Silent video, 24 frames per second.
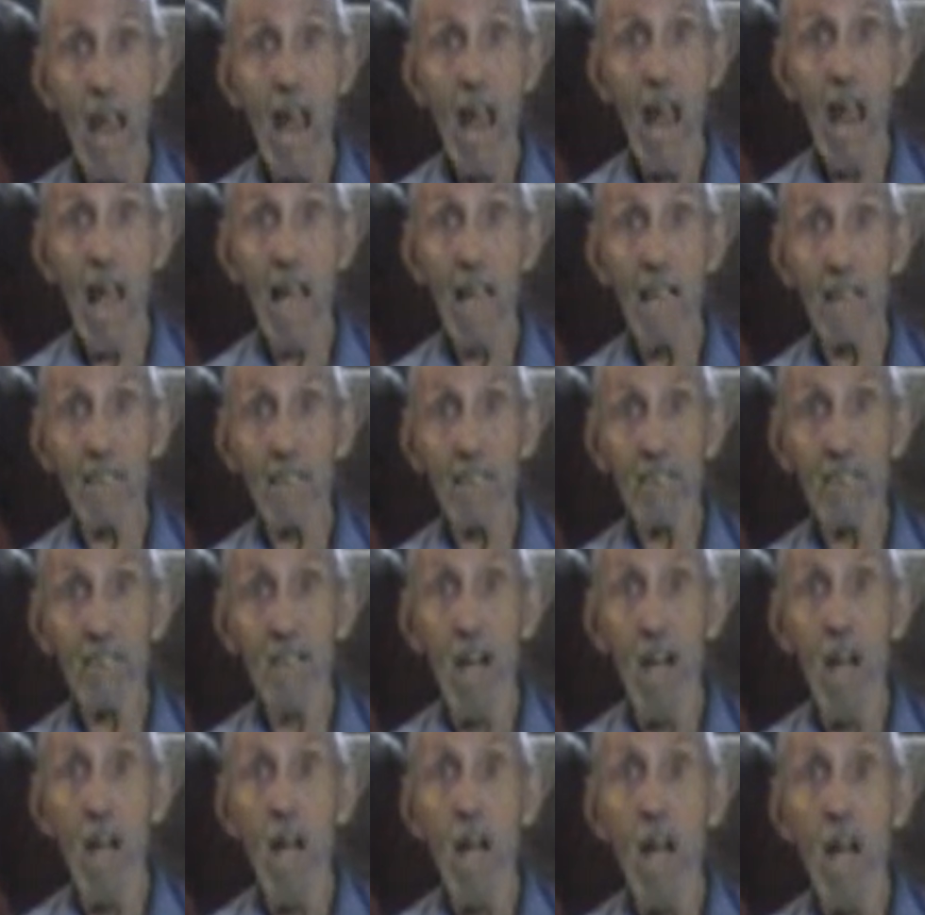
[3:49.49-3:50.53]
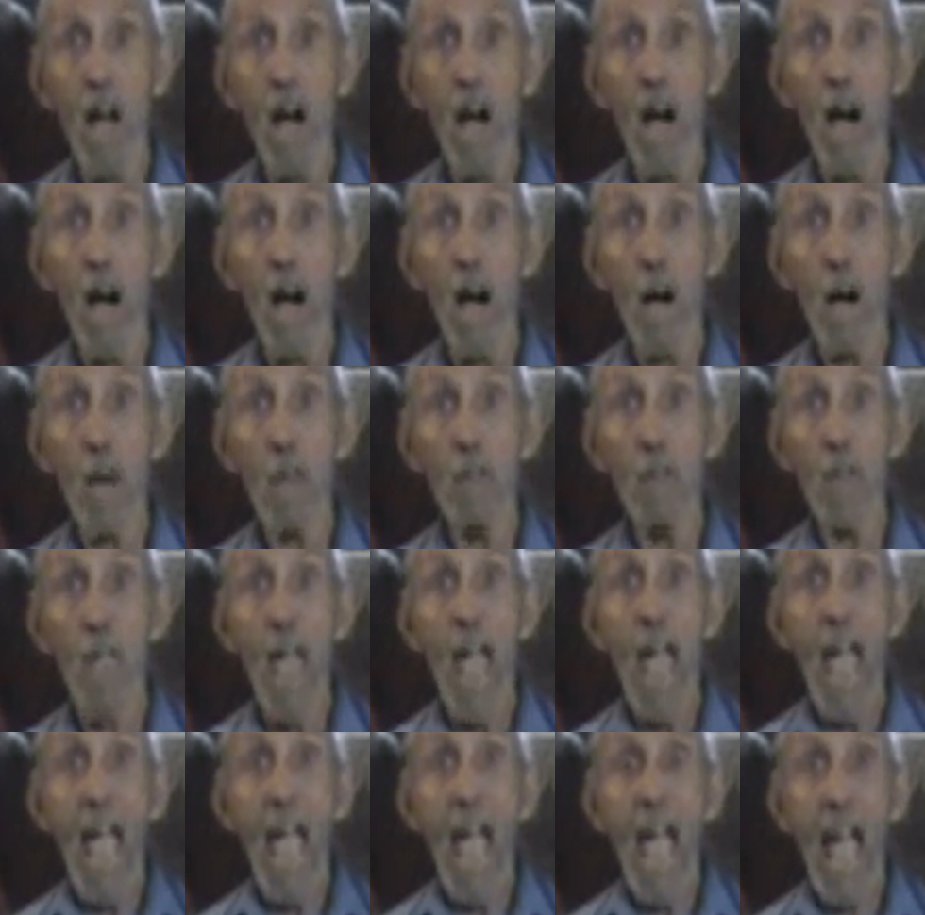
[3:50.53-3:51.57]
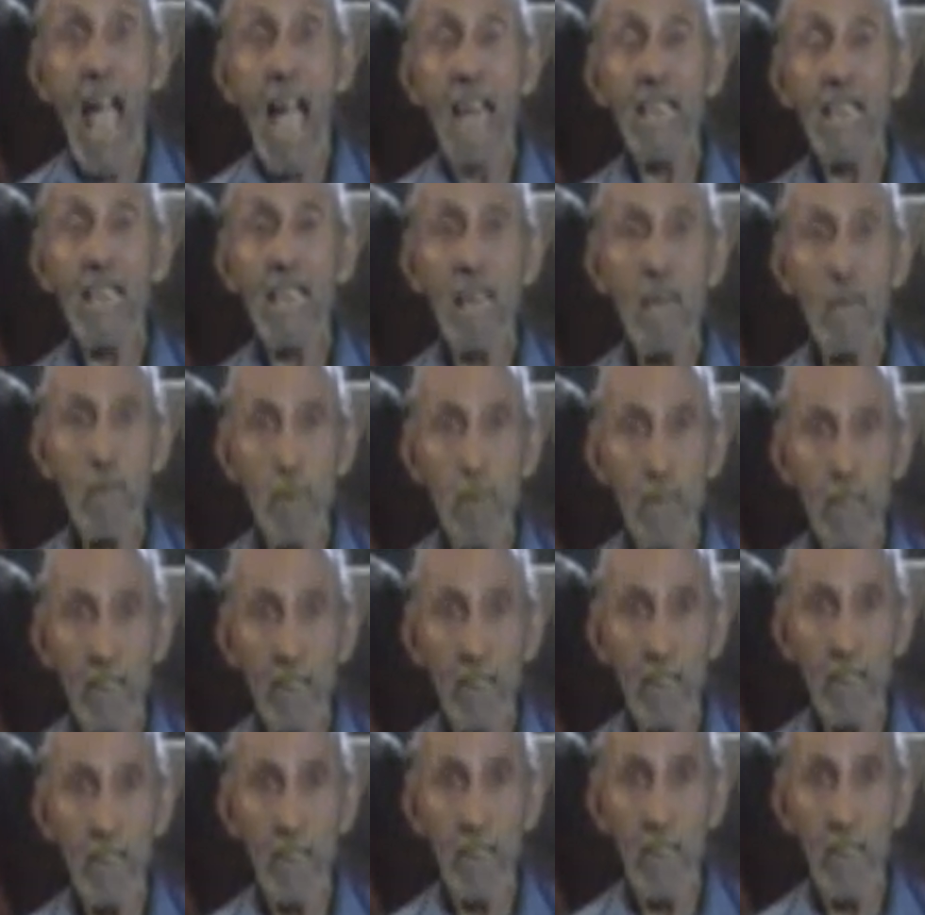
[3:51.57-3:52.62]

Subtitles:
as anonymity.